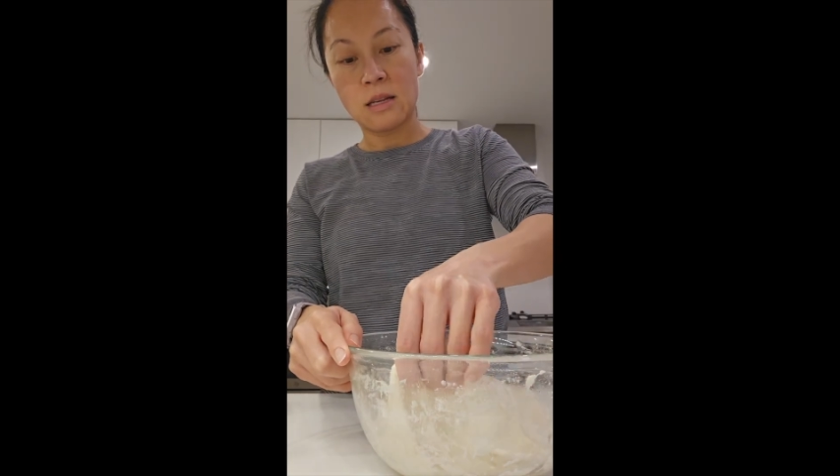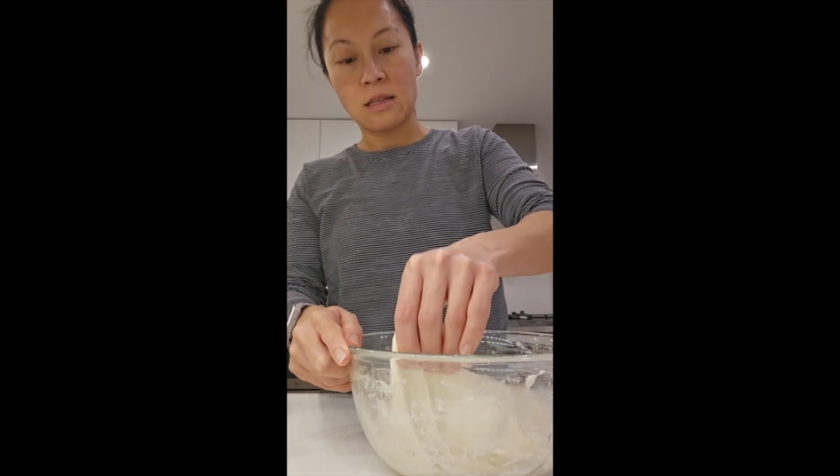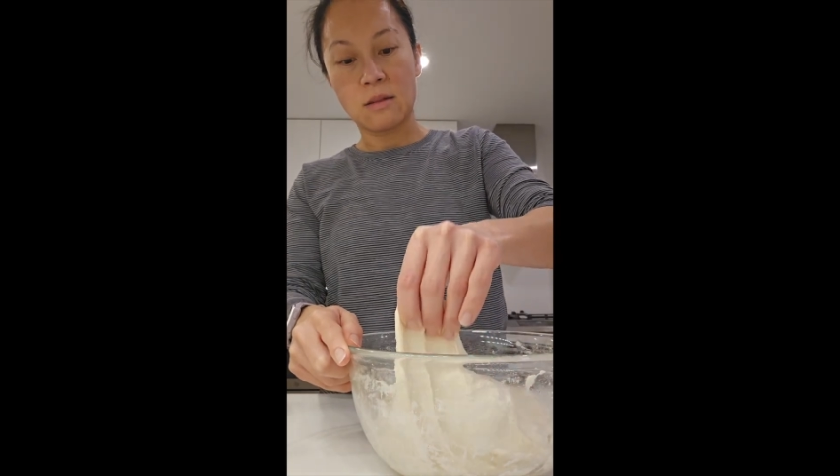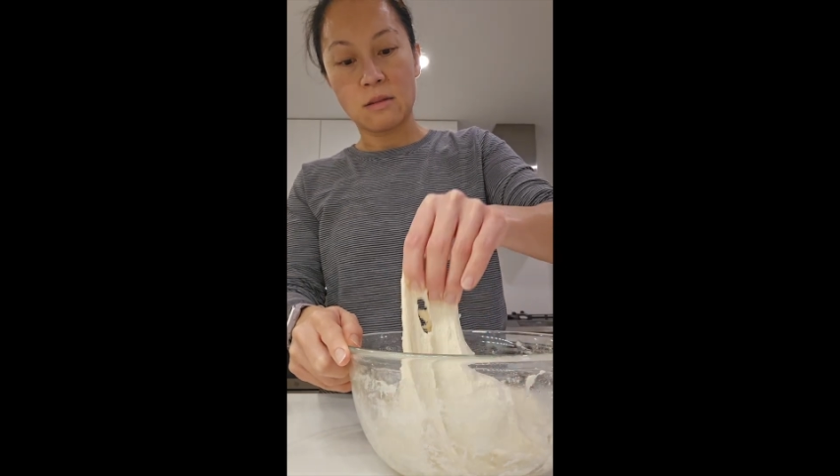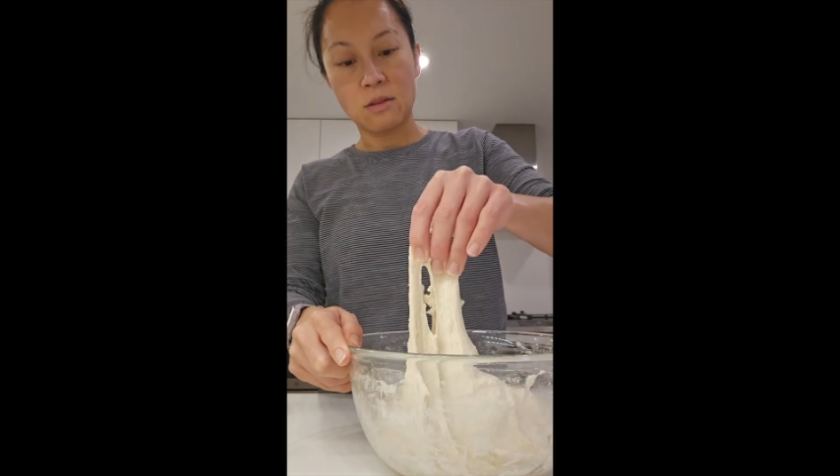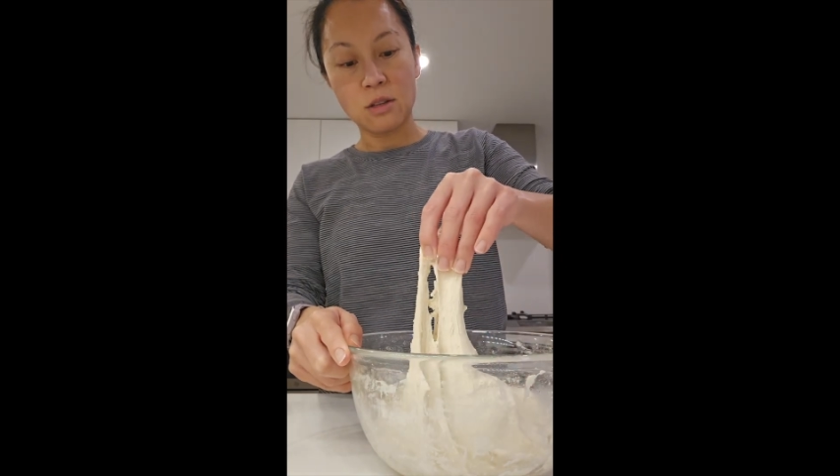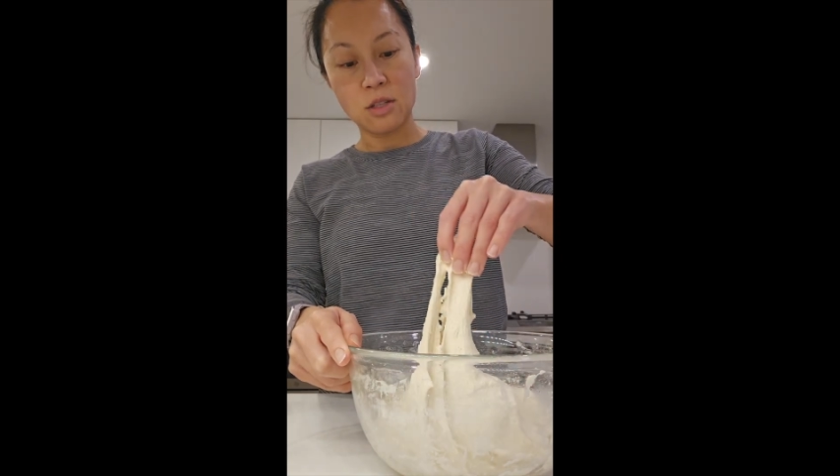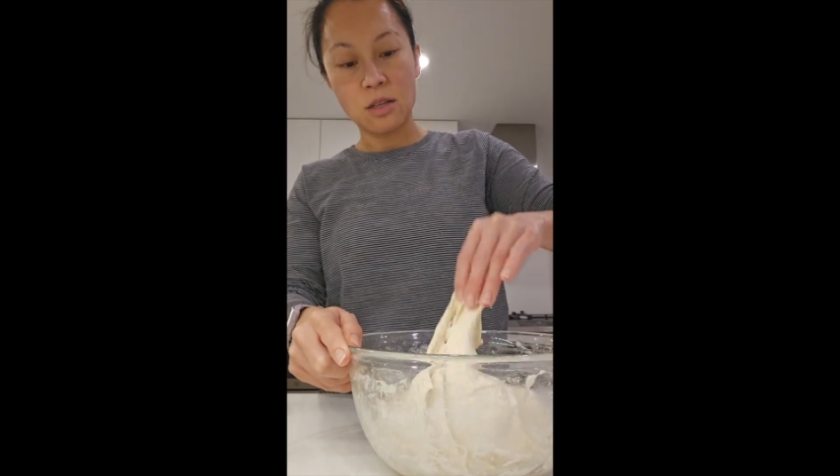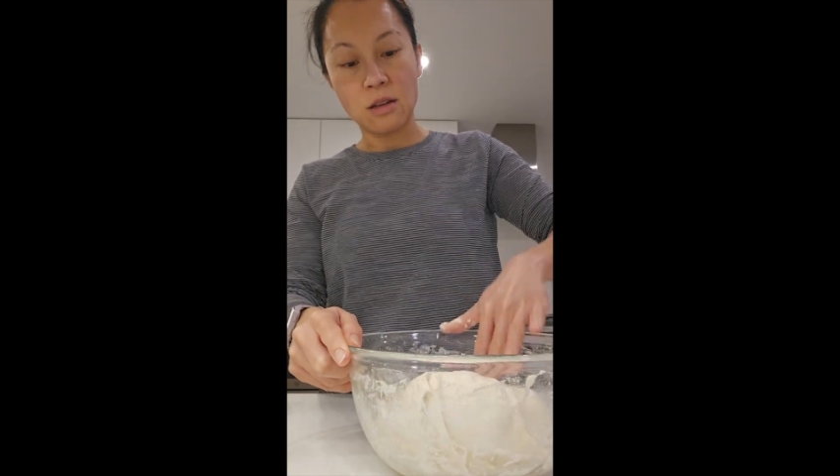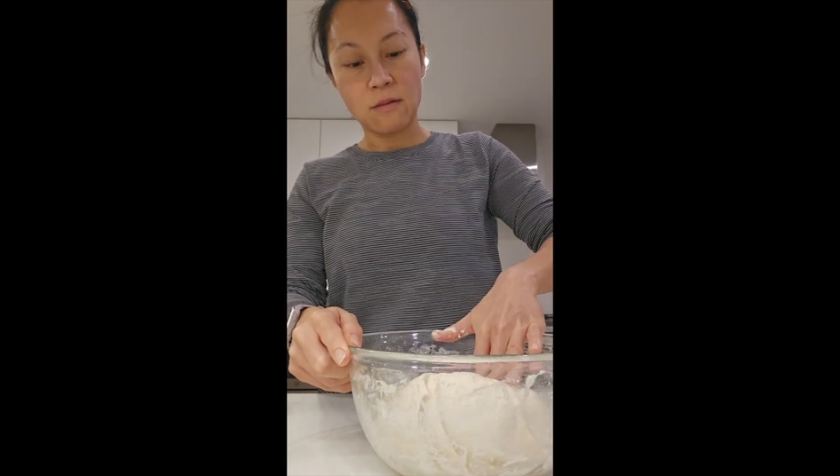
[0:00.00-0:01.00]
So
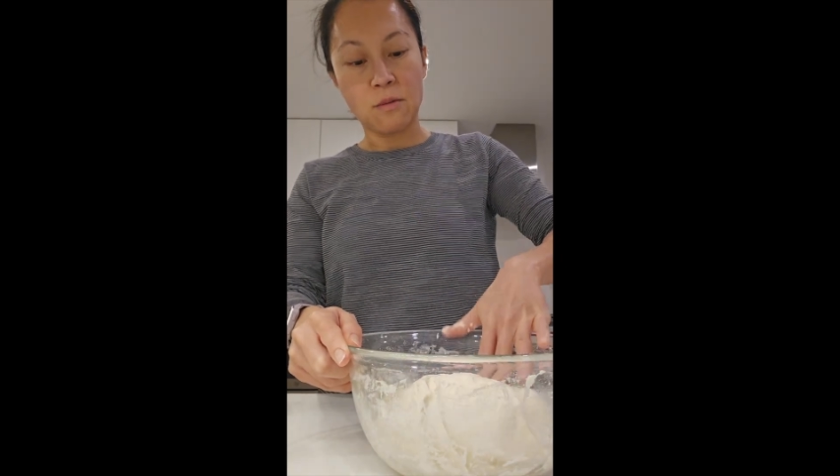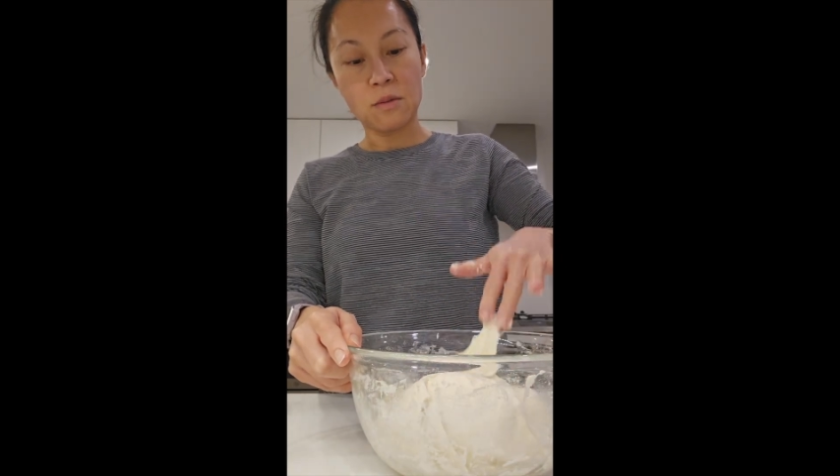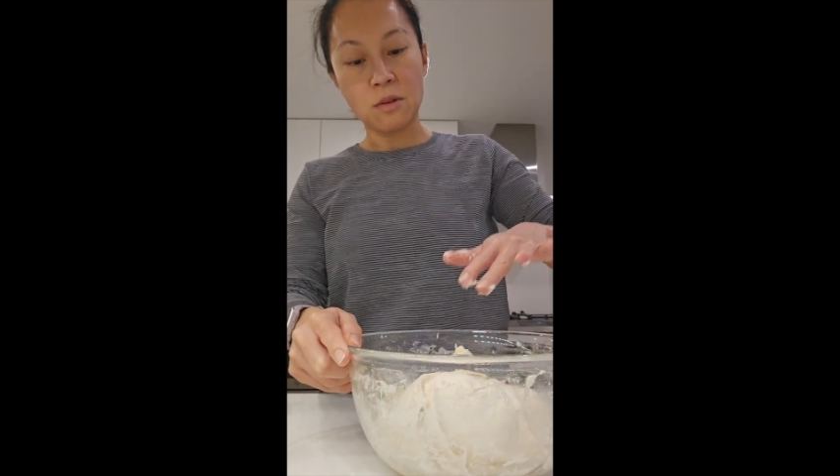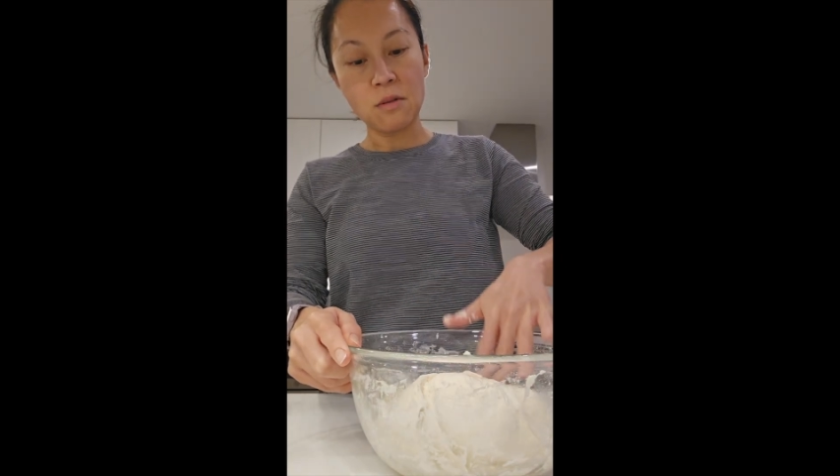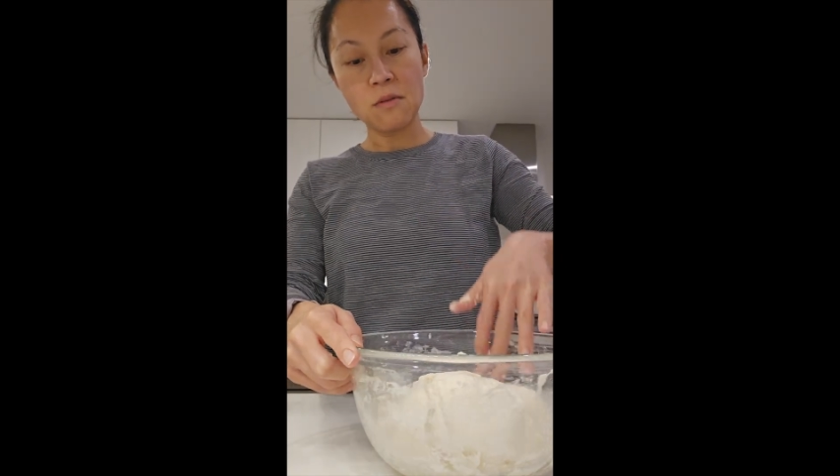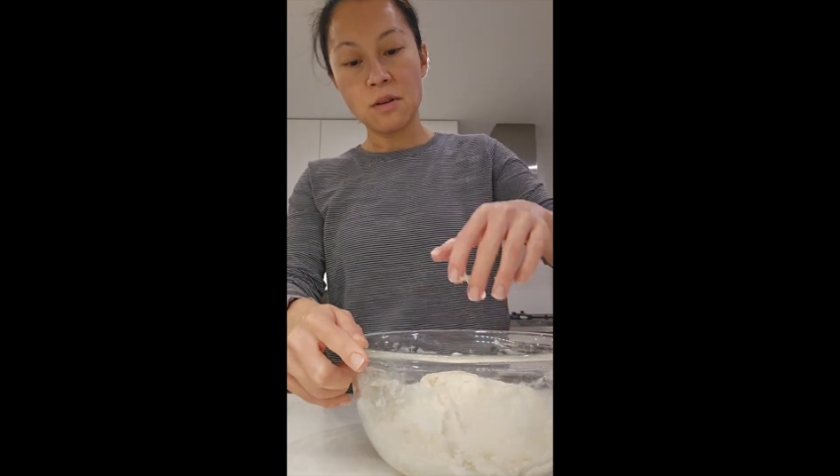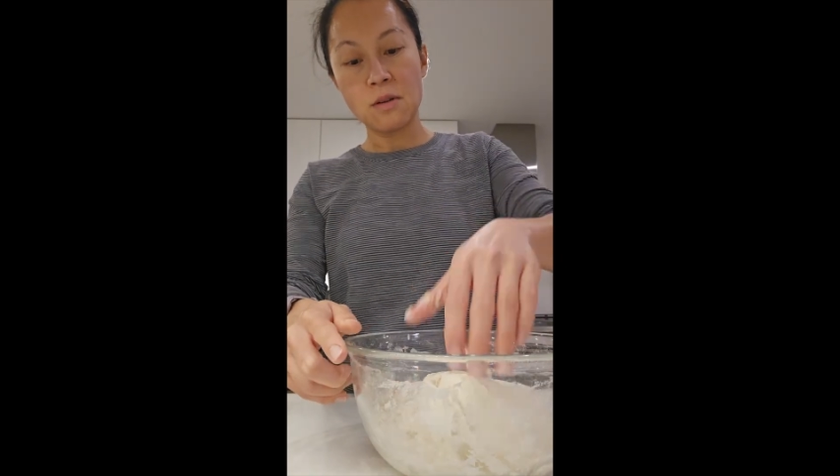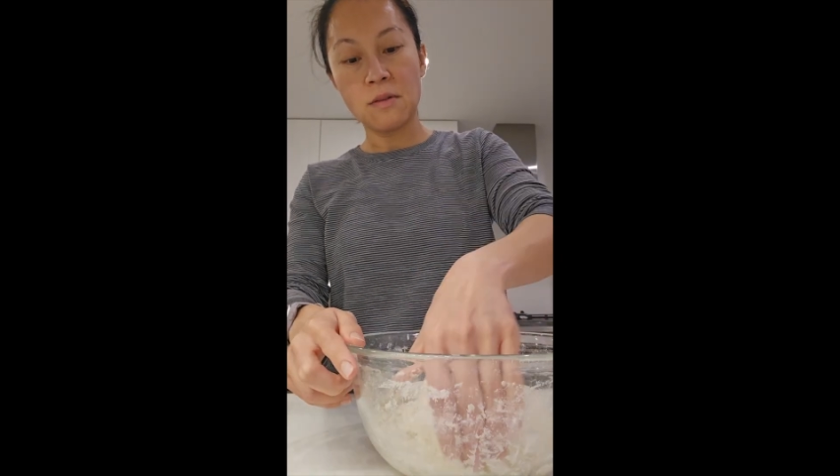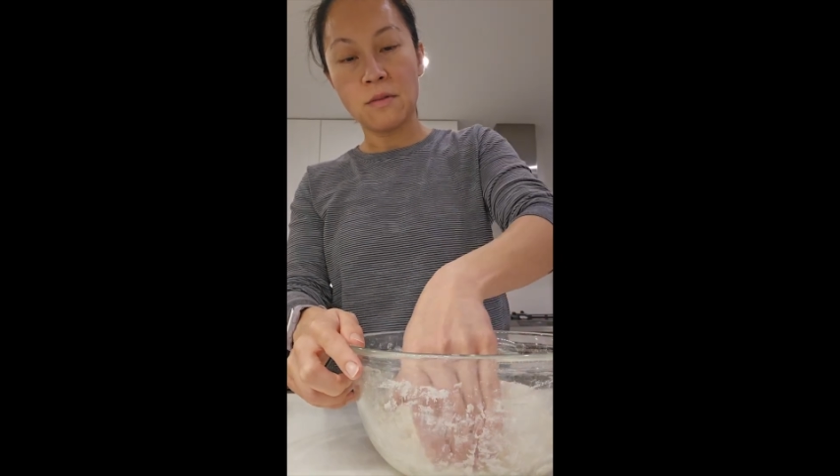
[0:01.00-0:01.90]
stretch it and fold it over.